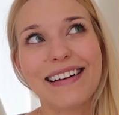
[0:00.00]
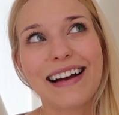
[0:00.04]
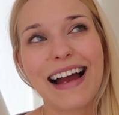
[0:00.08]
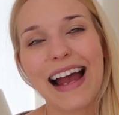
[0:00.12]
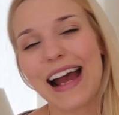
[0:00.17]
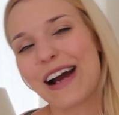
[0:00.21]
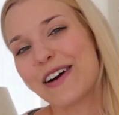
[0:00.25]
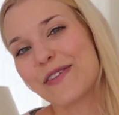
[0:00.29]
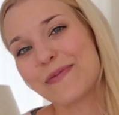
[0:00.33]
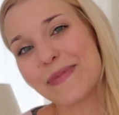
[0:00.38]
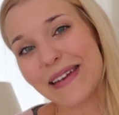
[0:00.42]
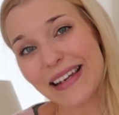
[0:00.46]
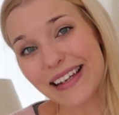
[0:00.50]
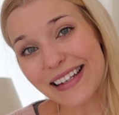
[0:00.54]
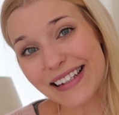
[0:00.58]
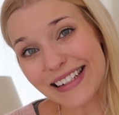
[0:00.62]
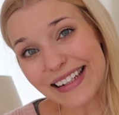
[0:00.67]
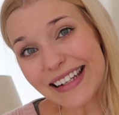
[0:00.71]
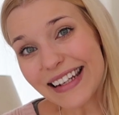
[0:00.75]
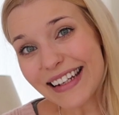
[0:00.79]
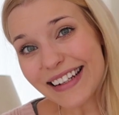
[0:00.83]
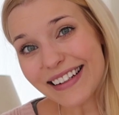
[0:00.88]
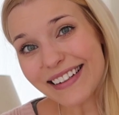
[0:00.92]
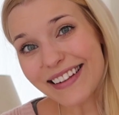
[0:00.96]
how big a
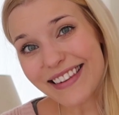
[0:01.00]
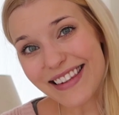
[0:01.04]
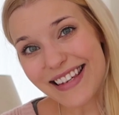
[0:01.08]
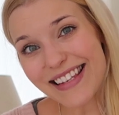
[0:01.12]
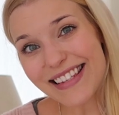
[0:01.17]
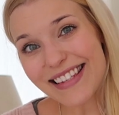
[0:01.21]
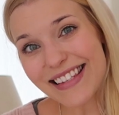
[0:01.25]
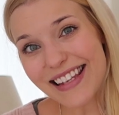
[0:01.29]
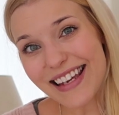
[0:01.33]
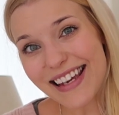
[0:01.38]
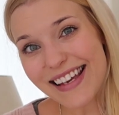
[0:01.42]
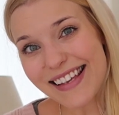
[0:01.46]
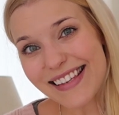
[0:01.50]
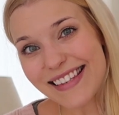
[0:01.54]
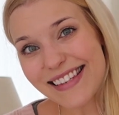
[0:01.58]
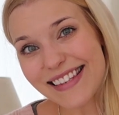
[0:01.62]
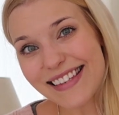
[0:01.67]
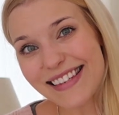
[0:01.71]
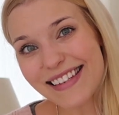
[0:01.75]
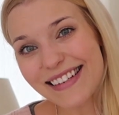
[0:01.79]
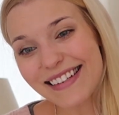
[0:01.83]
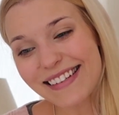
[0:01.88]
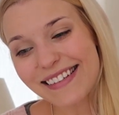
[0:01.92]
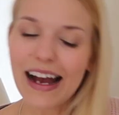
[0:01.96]
deal this
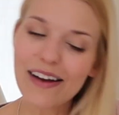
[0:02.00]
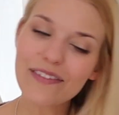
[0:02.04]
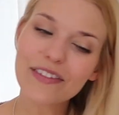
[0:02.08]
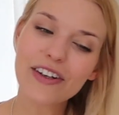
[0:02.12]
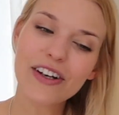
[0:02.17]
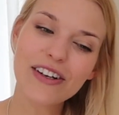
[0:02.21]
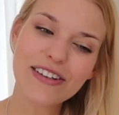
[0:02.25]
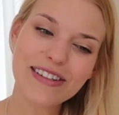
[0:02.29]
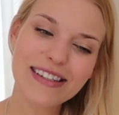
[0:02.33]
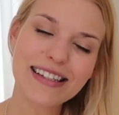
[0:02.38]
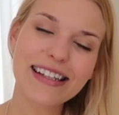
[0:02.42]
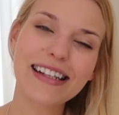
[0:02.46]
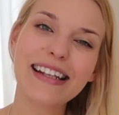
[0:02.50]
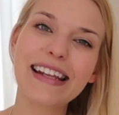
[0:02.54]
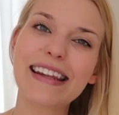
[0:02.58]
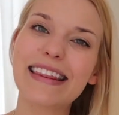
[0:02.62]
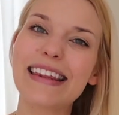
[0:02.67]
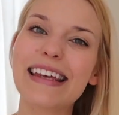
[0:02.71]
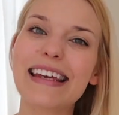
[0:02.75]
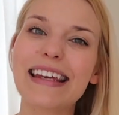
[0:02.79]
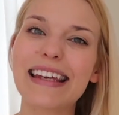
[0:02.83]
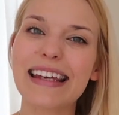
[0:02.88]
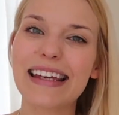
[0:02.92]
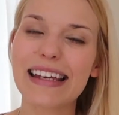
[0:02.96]
is. I'm constantly
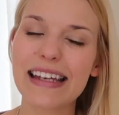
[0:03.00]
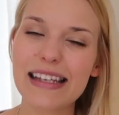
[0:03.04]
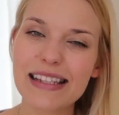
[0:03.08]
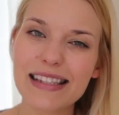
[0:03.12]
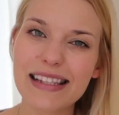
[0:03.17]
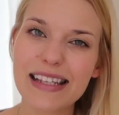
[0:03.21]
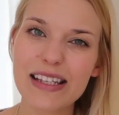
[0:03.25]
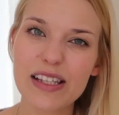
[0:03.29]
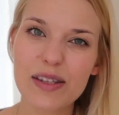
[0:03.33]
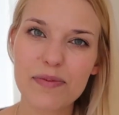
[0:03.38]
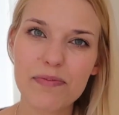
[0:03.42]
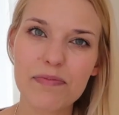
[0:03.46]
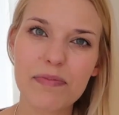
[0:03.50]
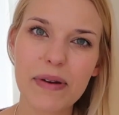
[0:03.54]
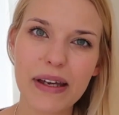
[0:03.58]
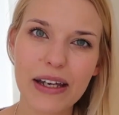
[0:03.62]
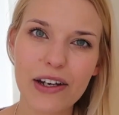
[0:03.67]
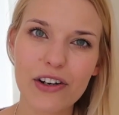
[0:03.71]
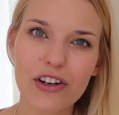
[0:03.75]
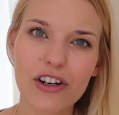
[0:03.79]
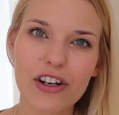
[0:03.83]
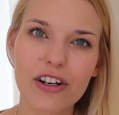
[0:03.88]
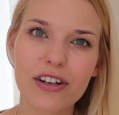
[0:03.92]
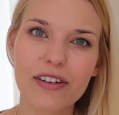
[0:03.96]
thinking, is this
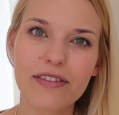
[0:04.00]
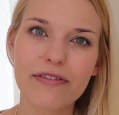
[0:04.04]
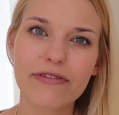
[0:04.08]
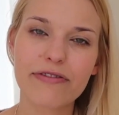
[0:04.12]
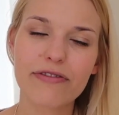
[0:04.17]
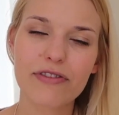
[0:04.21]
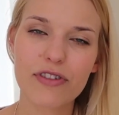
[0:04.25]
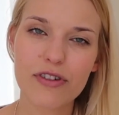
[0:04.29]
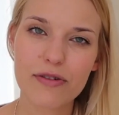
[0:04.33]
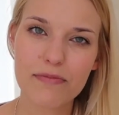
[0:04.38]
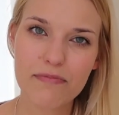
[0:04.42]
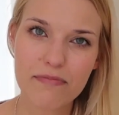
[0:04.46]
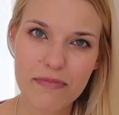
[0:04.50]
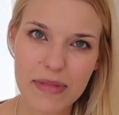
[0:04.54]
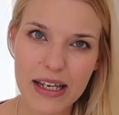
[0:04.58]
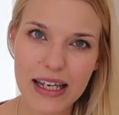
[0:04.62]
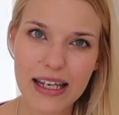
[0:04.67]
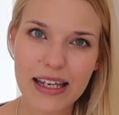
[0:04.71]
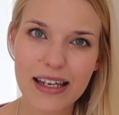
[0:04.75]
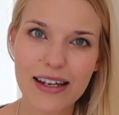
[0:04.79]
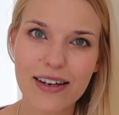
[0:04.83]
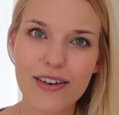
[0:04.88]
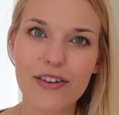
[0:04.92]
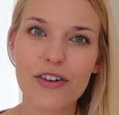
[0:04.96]
bigger for
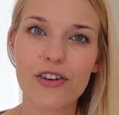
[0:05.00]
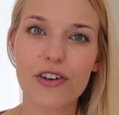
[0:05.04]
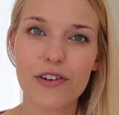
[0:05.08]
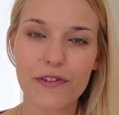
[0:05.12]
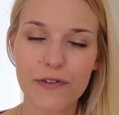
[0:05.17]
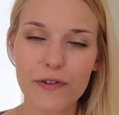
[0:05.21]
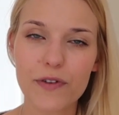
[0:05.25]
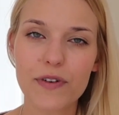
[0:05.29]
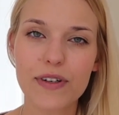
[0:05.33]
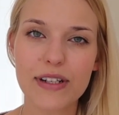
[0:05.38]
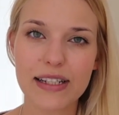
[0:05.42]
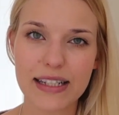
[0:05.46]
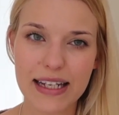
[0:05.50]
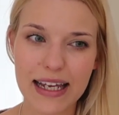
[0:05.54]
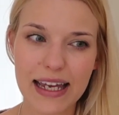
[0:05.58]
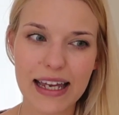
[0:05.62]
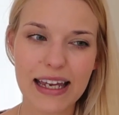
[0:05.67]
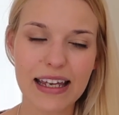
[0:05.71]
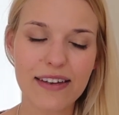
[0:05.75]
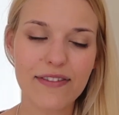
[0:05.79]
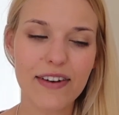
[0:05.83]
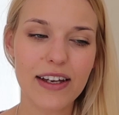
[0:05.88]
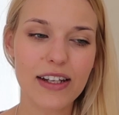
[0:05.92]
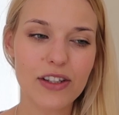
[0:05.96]
me or for
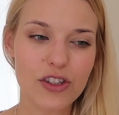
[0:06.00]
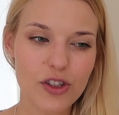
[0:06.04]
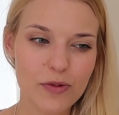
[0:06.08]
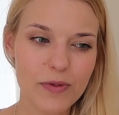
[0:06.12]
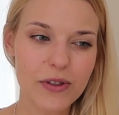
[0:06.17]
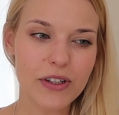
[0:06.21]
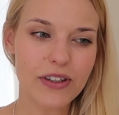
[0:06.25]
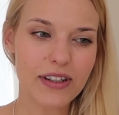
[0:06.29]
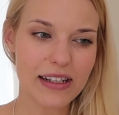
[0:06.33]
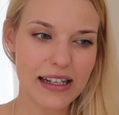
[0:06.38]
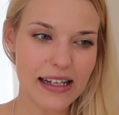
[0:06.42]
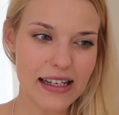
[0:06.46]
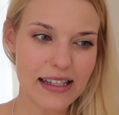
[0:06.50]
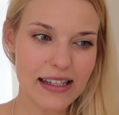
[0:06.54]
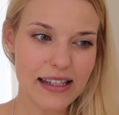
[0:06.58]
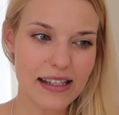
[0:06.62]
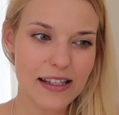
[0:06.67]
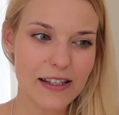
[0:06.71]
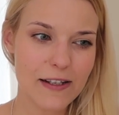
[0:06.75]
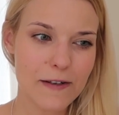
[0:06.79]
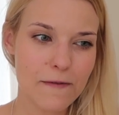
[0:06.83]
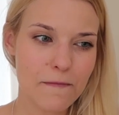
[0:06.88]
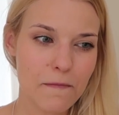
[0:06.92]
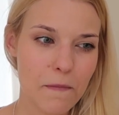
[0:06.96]
Dave? And to be
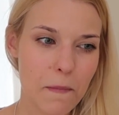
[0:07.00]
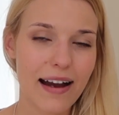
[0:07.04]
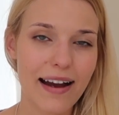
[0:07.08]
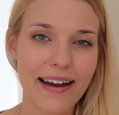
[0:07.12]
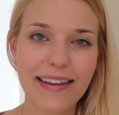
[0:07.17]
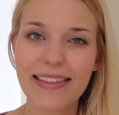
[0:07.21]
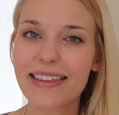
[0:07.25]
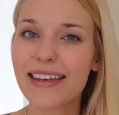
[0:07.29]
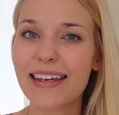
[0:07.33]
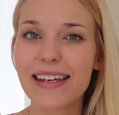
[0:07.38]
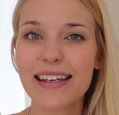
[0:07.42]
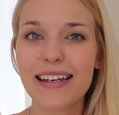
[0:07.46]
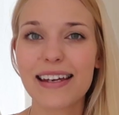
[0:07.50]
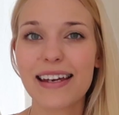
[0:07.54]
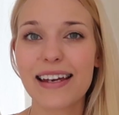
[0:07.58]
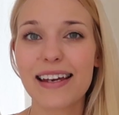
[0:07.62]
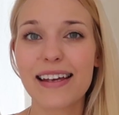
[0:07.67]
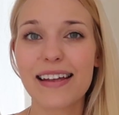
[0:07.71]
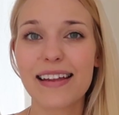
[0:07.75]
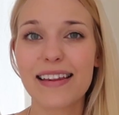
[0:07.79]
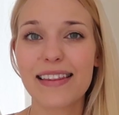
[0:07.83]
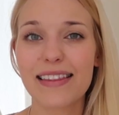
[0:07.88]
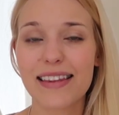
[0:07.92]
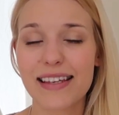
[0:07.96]
honest, I think
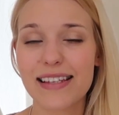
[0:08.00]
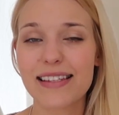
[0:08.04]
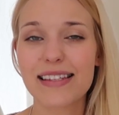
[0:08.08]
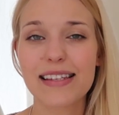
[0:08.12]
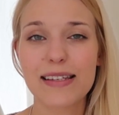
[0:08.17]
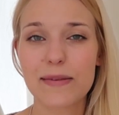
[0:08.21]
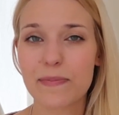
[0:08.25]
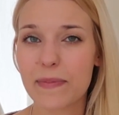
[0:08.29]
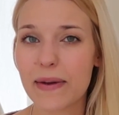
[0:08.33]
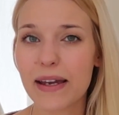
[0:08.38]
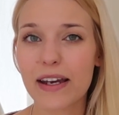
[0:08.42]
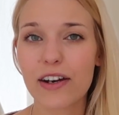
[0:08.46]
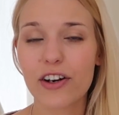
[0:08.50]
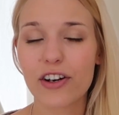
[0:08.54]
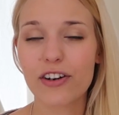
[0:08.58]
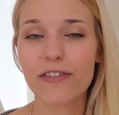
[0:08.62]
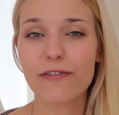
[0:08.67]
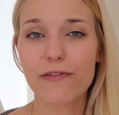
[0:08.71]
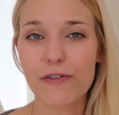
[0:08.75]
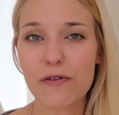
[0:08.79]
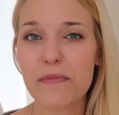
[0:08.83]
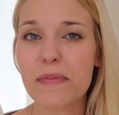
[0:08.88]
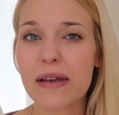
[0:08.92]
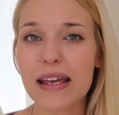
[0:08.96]
this is bigger
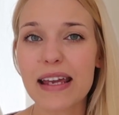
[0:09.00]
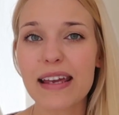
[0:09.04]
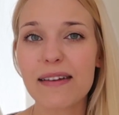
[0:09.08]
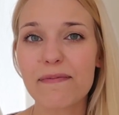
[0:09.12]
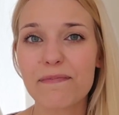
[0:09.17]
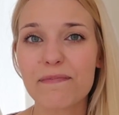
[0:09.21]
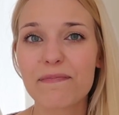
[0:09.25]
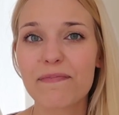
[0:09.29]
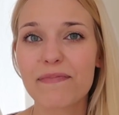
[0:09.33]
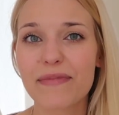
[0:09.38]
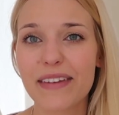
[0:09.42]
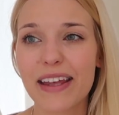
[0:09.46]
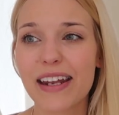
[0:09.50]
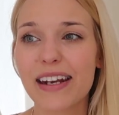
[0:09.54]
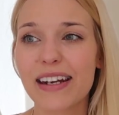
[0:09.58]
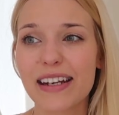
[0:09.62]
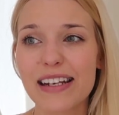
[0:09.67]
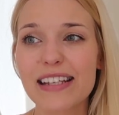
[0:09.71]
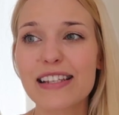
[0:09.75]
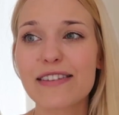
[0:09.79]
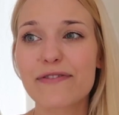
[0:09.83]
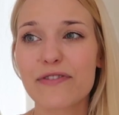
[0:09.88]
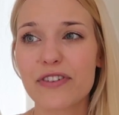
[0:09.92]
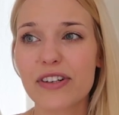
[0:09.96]
for me than
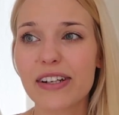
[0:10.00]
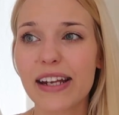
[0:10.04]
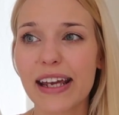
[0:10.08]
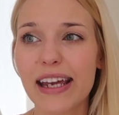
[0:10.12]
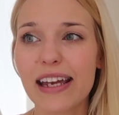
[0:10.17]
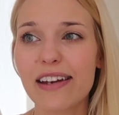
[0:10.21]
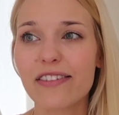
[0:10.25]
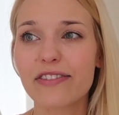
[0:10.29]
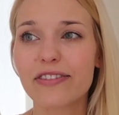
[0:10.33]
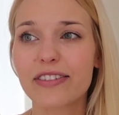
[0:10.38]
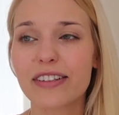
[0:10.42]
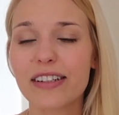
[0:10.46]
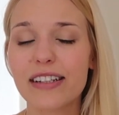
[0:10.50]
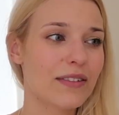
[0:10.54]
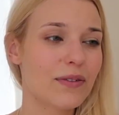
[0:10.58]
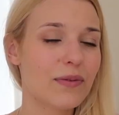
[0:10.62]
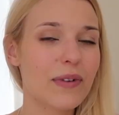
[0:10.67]
it is for Dave.